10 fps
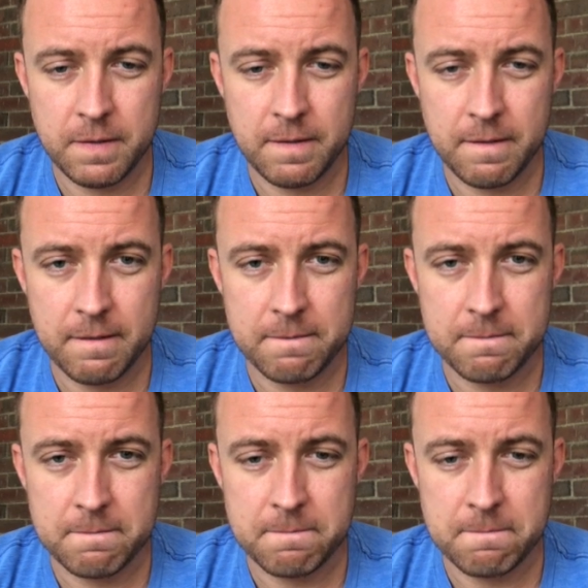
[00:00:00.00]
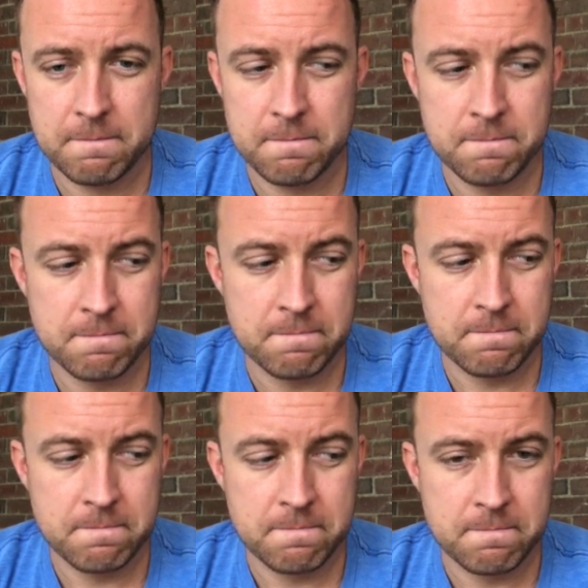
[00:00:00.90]

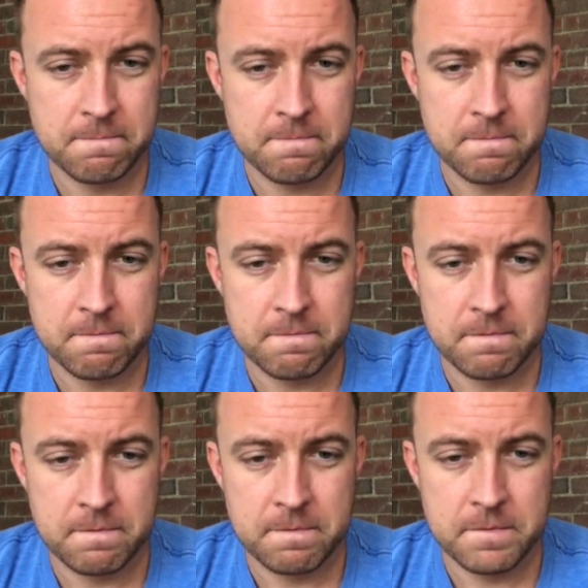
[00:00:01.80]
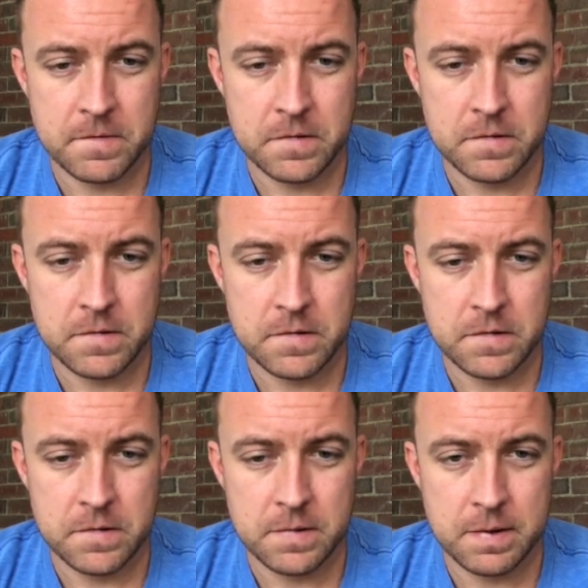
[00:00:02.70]

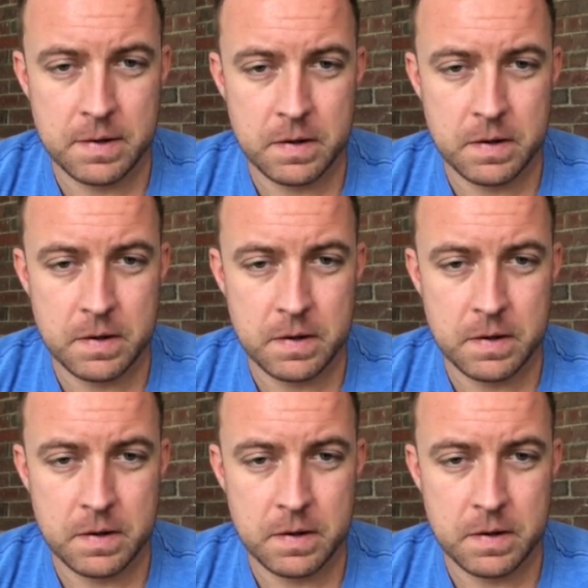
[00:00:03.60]
Nothing is said.